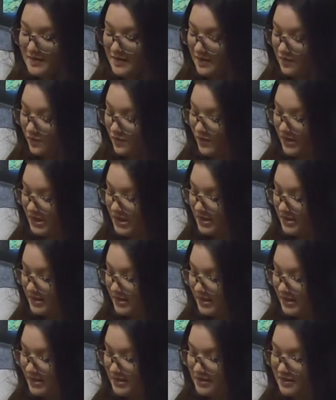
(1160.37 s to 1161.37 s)
but we didn't
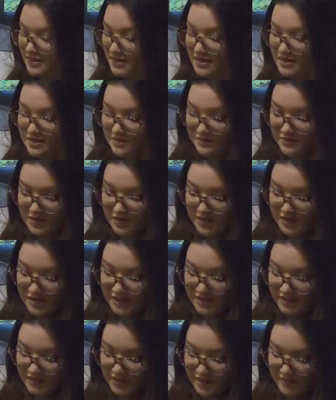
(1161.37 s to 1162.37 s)
even end up
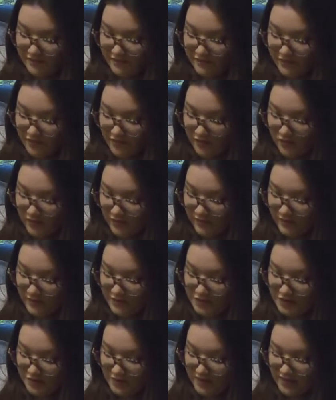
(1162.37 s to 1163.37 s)
needing them for what we
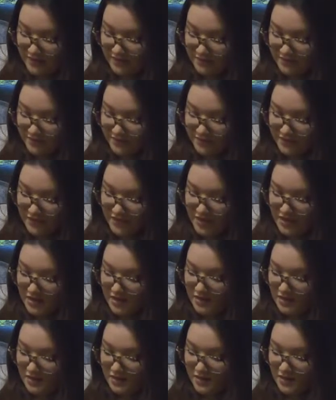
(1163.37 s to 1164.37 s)
were doing.
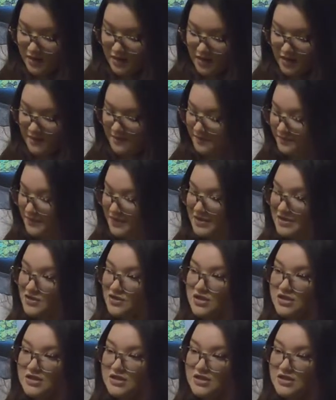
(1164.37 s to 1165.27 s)
These are